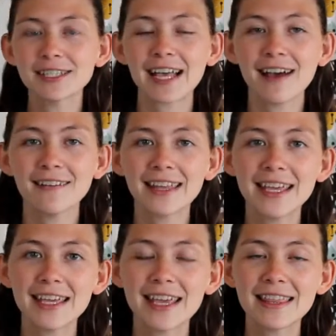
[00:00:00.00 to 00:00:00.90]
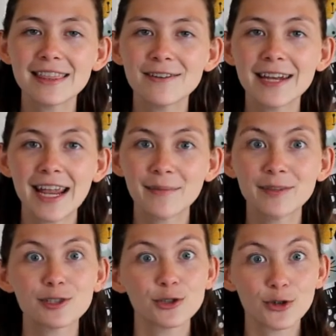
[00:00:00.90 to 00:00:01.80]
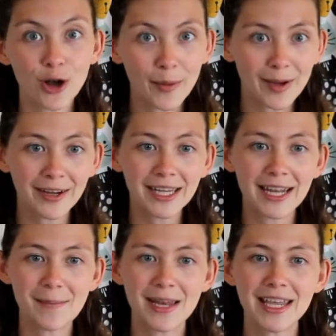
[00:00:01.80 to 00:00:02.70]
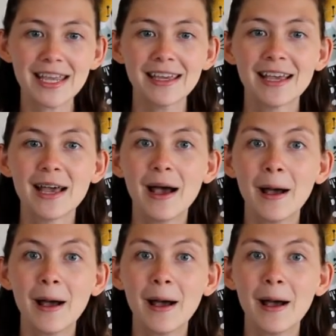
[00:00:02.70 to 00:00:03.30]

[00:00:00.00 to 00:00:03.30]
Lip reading: which is how they get their name, the strawberry anemone,